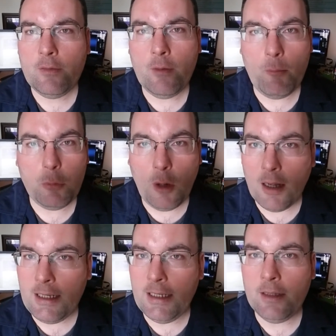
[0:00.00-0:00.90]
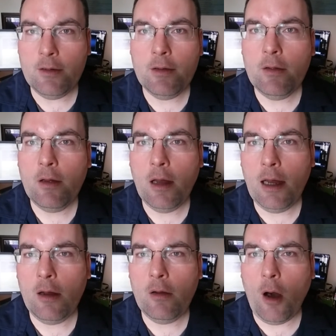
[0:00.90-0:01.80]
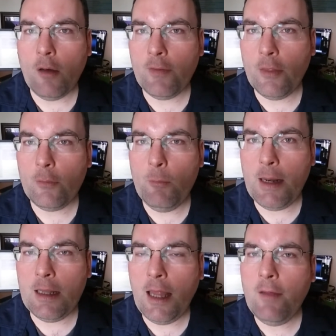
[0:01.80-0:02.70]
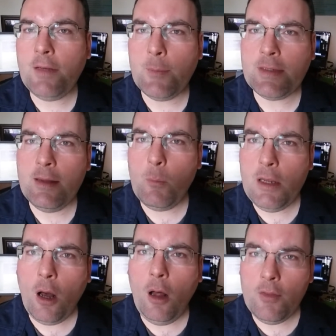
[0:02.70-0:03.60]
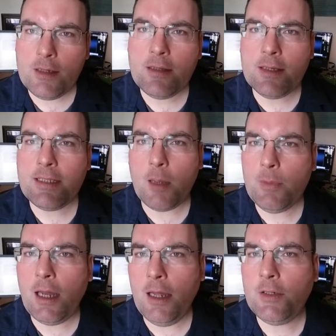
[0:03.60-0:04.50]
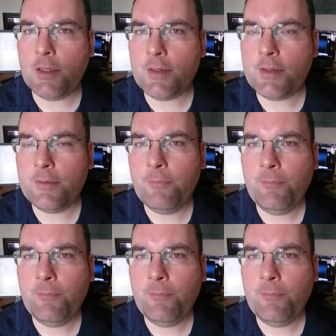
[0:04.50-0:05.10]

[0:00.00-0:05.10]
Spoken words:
brought in often through many lifetimes. And we call this the subconscious.